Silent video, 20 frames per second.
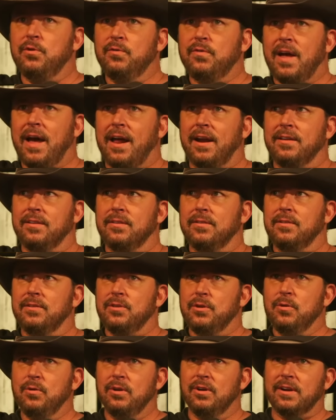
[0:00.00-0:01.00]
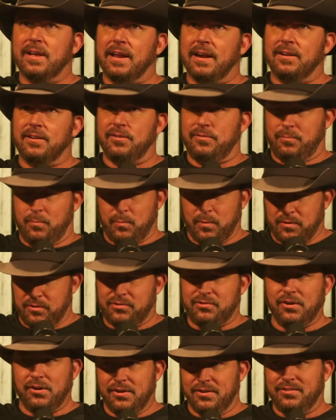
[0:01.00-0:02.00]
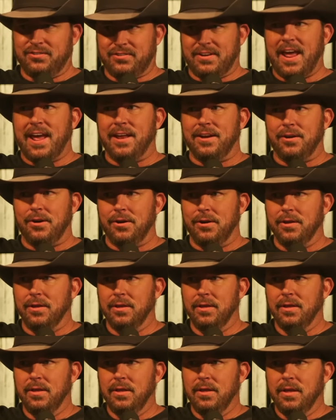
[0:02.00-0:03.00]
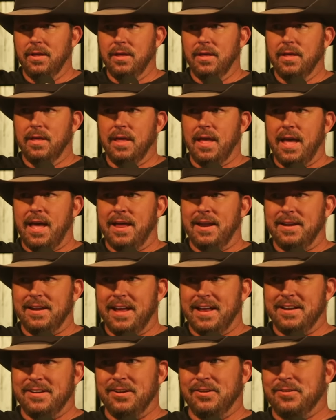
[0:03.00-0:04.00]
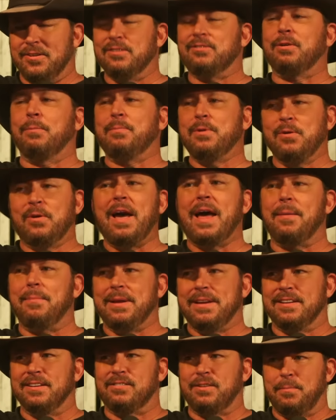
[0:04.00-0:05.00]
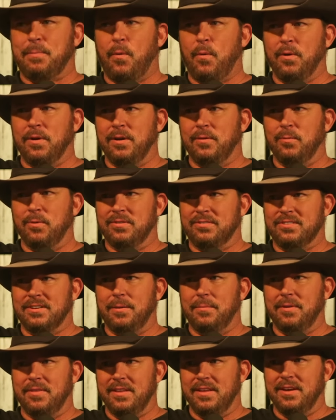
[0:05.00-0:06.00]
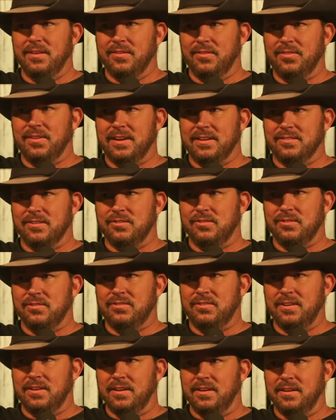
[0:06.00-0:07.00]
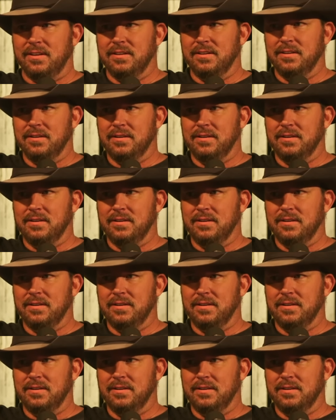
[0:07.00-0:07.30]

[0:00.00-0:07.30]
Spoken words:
look at it with a certain standard, and you're you got to be disappointed with some of the other things that you see.